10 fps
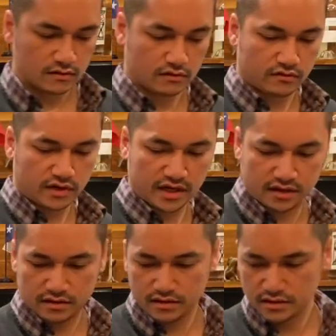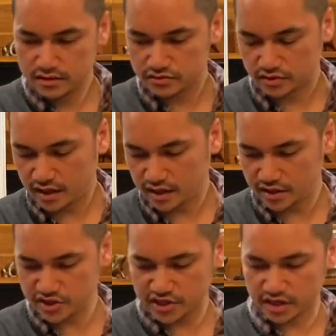All right, so
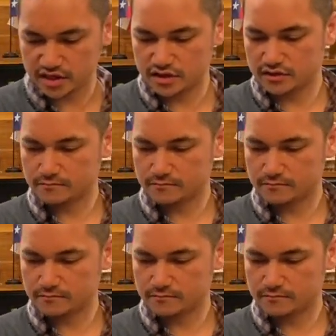hard shake